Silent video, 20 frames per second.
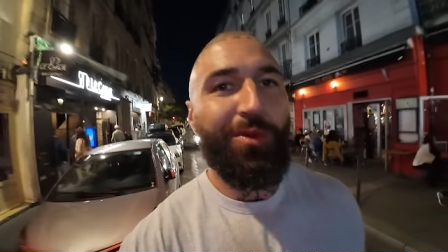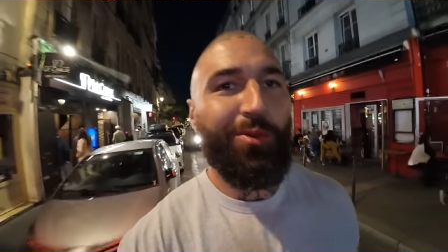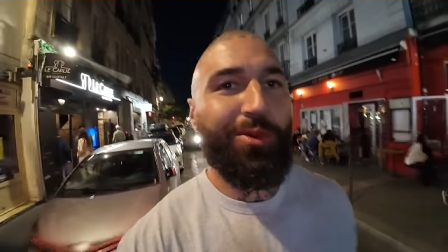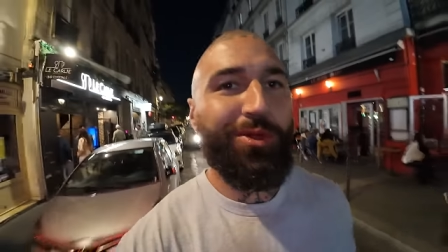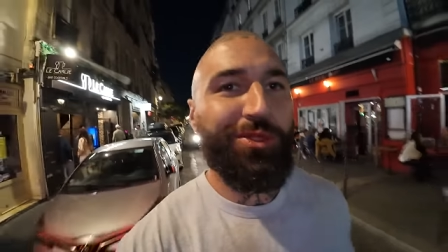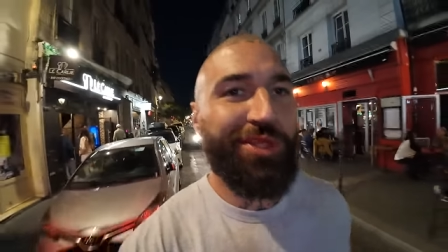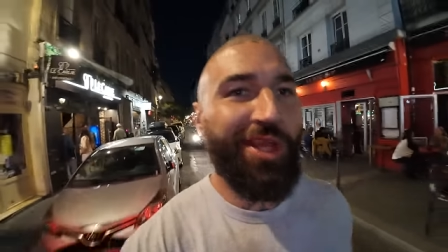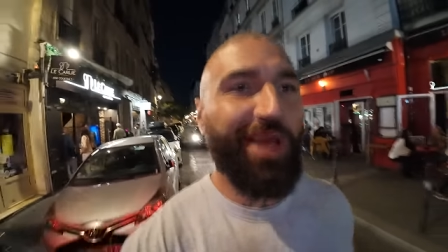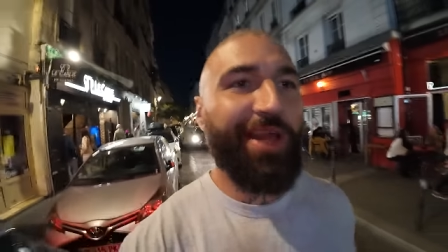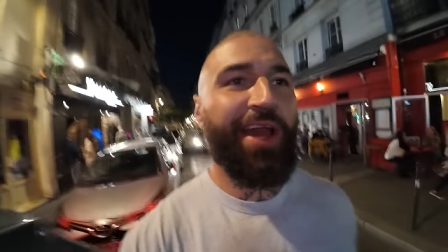
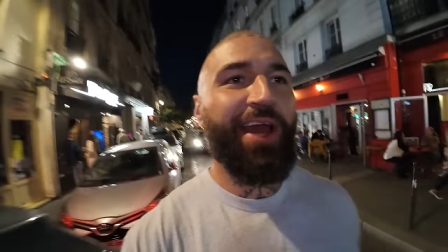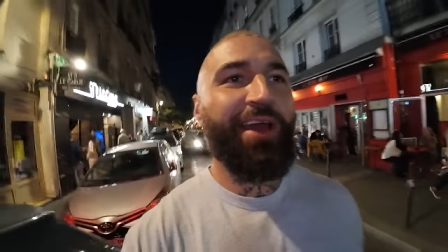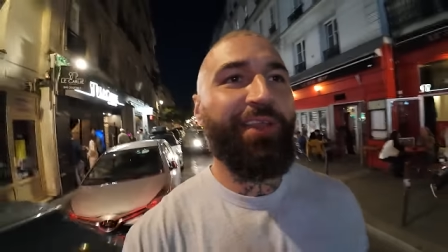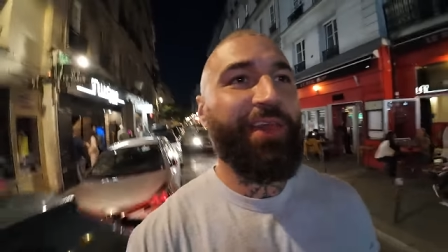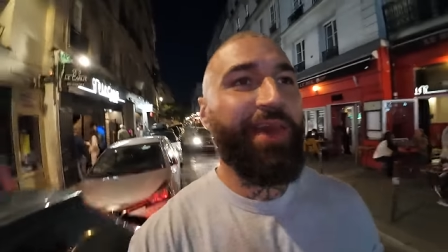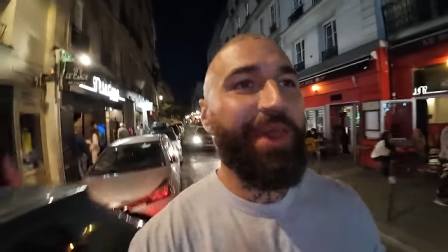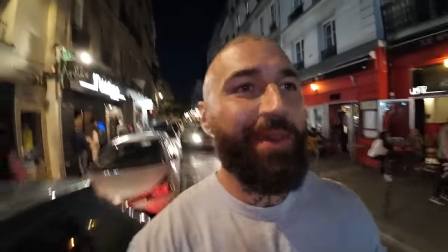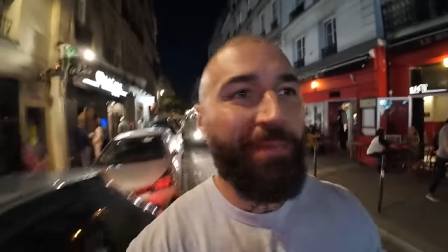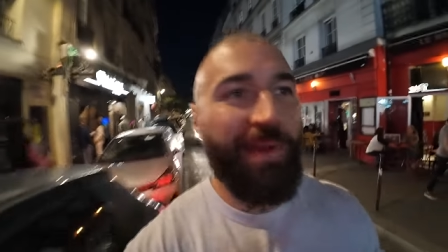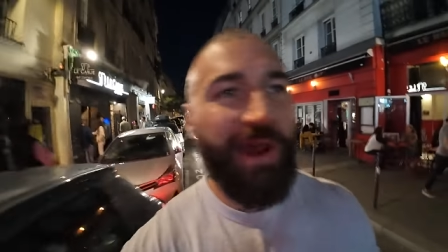We'll just go down
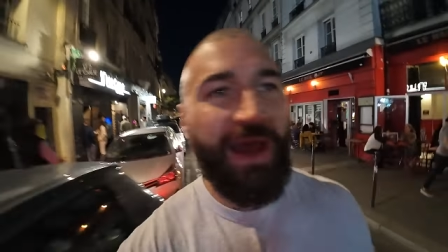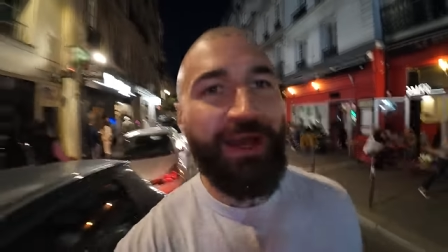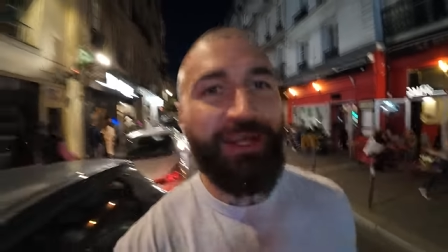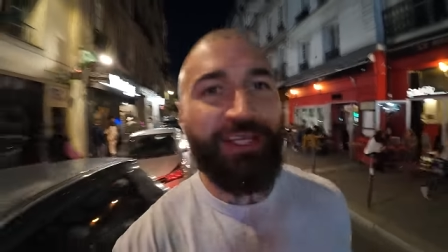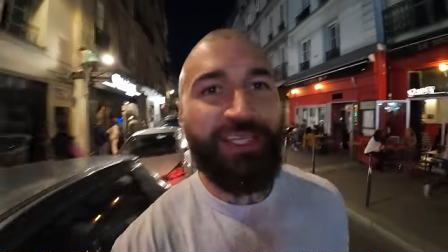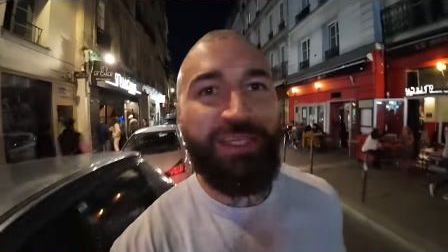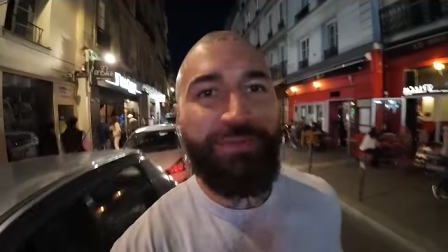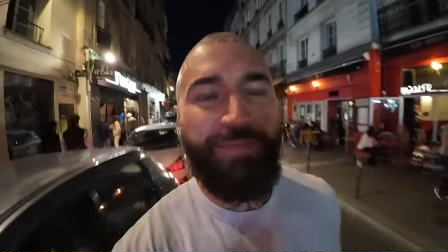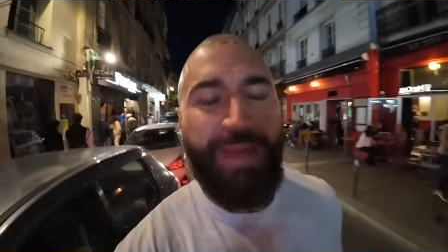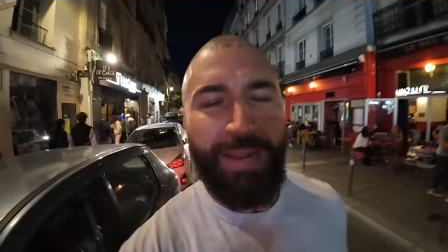there, bro.
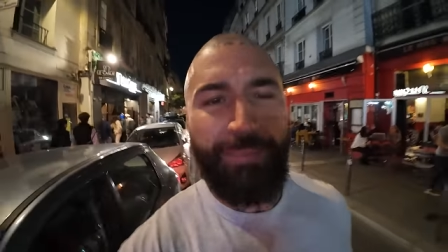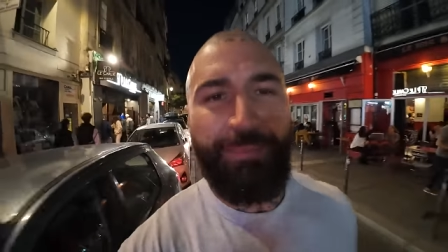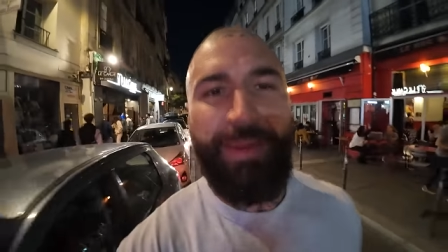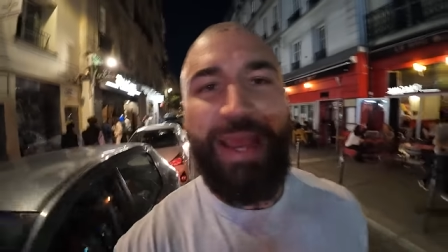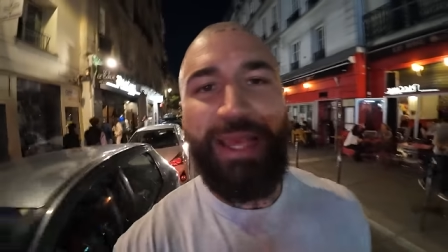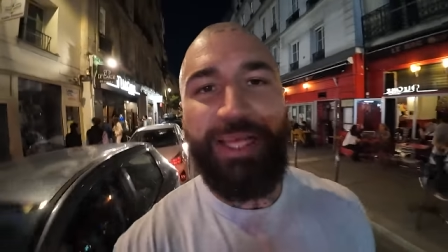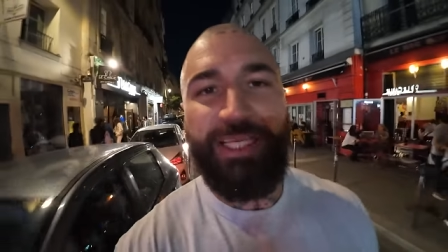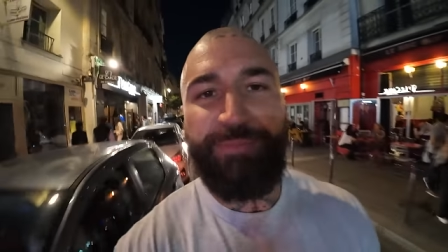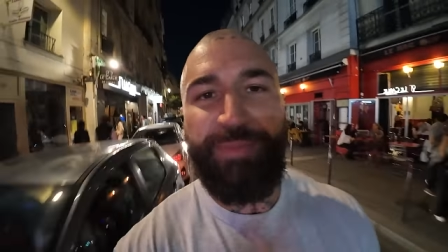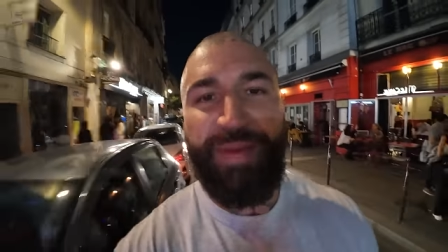Smack
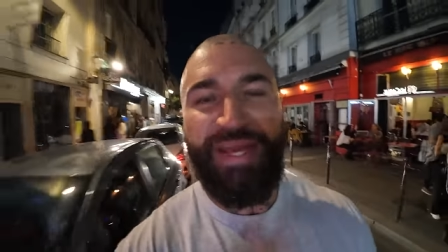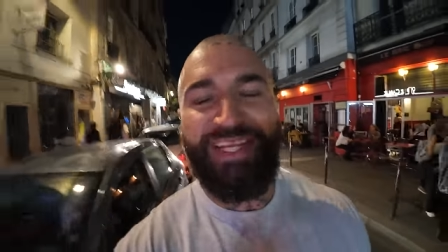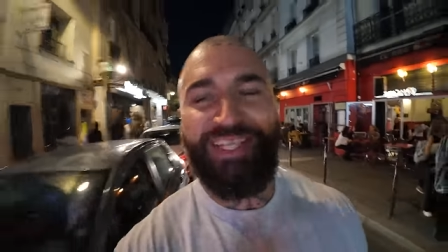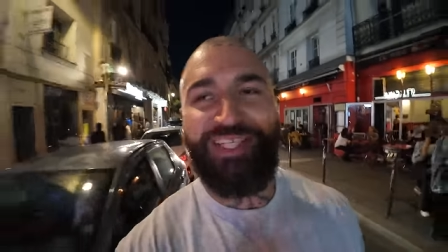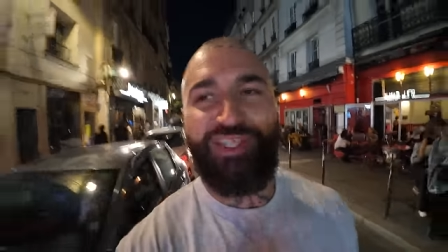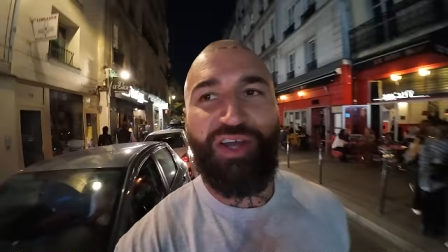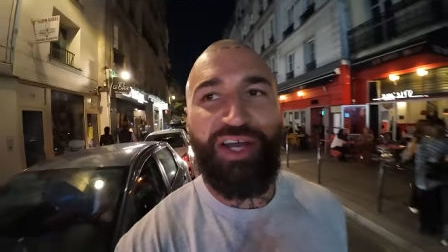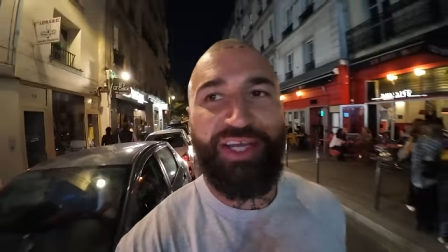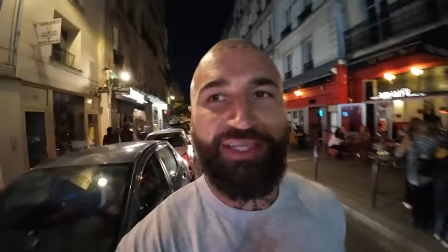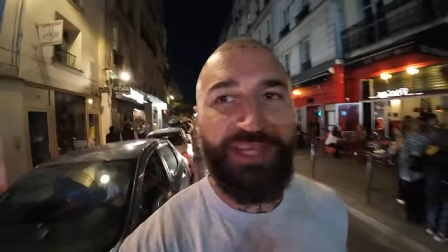bangs, better
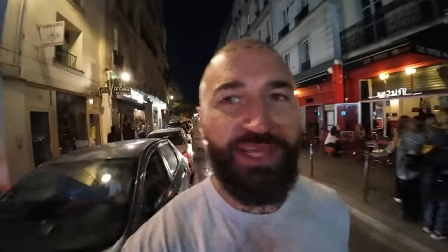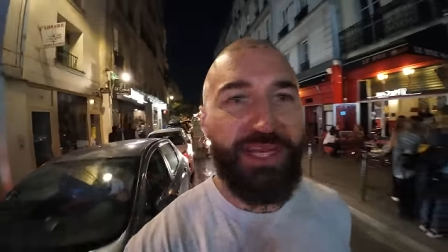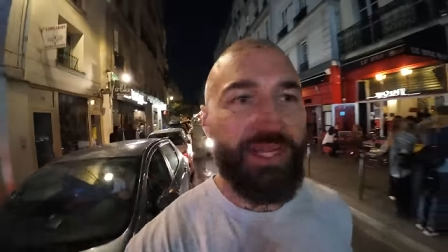sights